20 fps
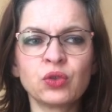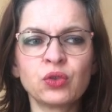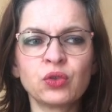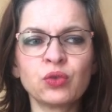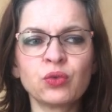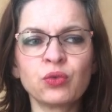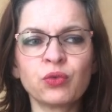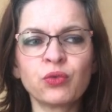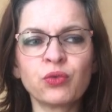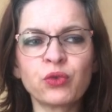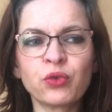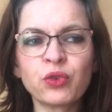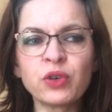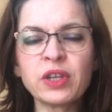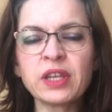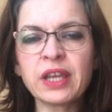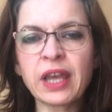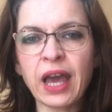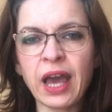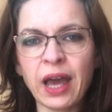to
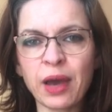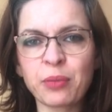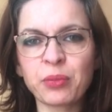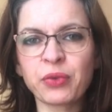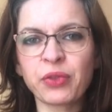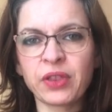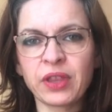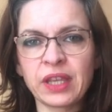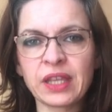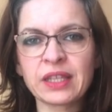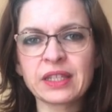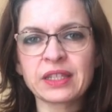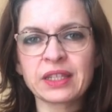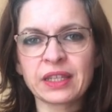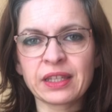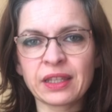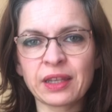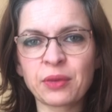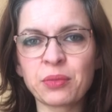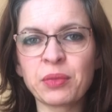free up things
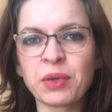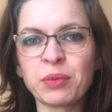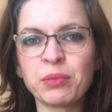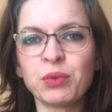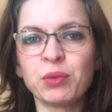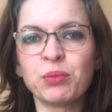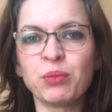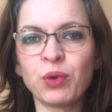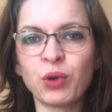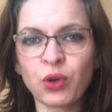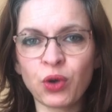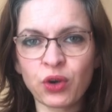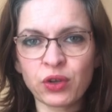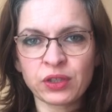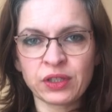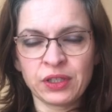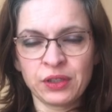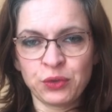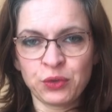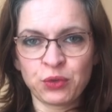that are maybe
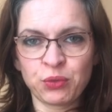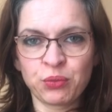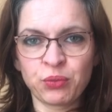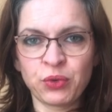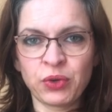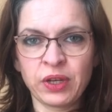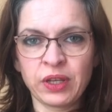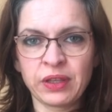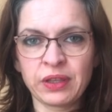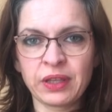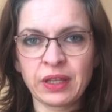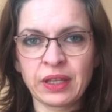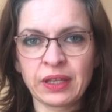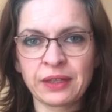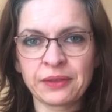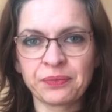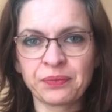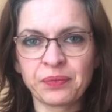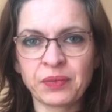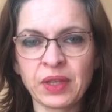blocked in your
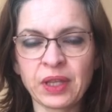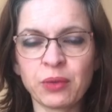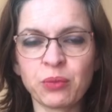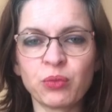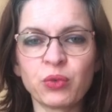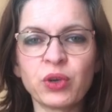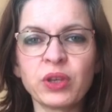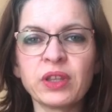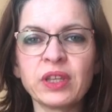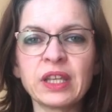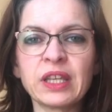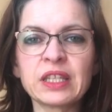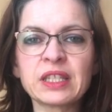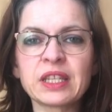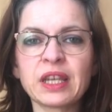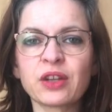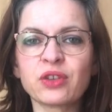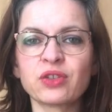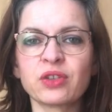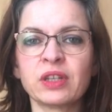breathing. Breathing
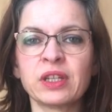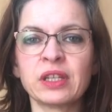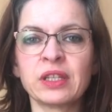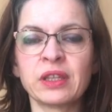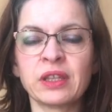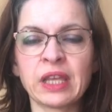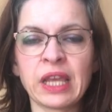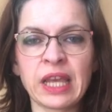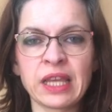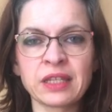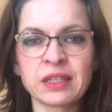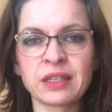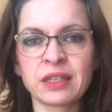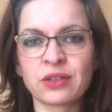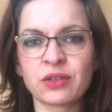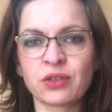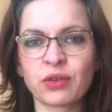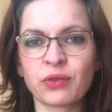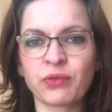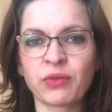is actually the
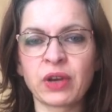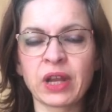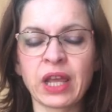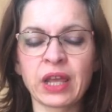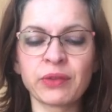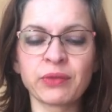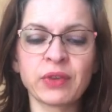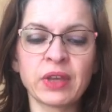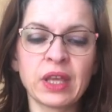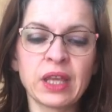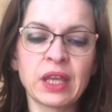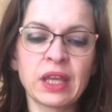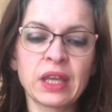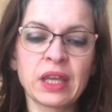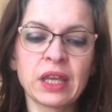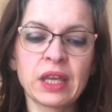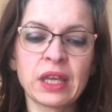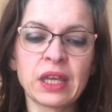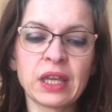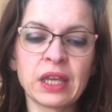essence of life.
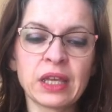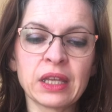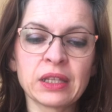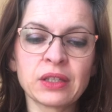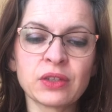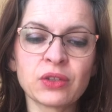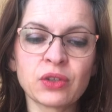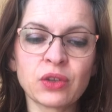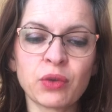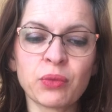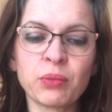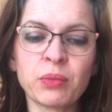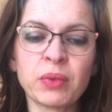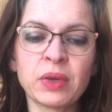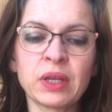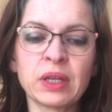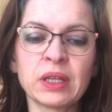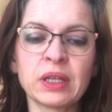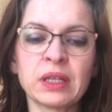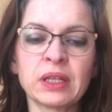
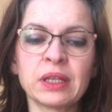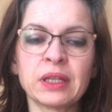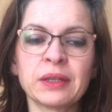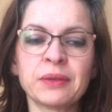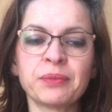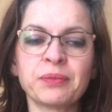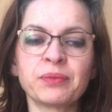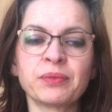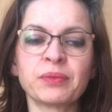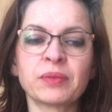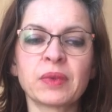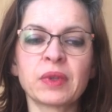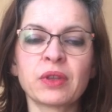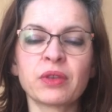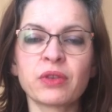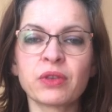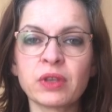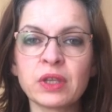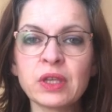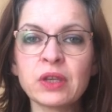some
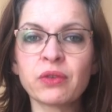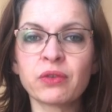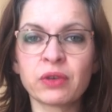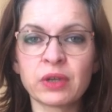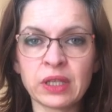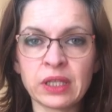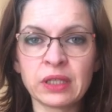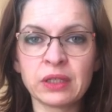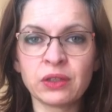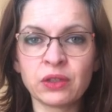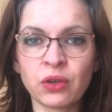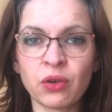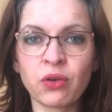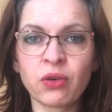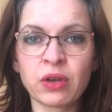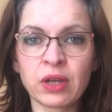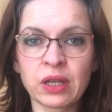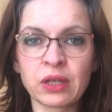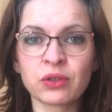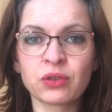theory in
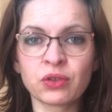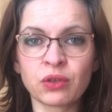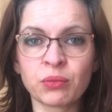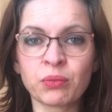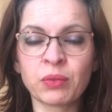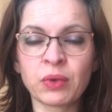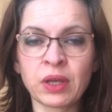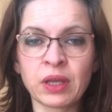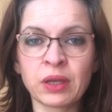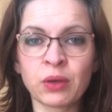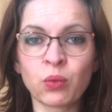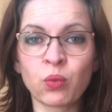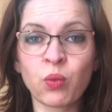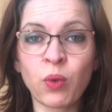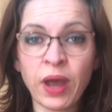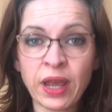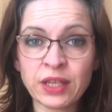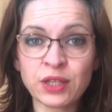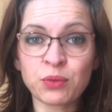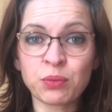yoga, some
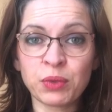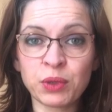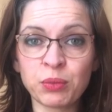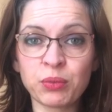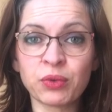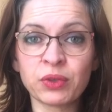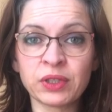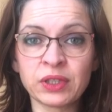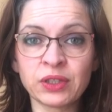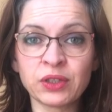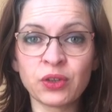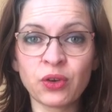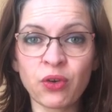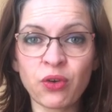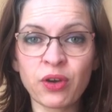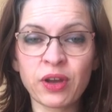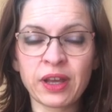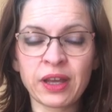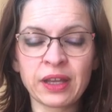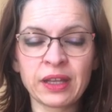wise people in
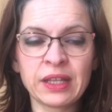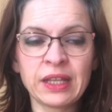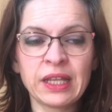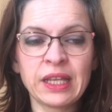yoga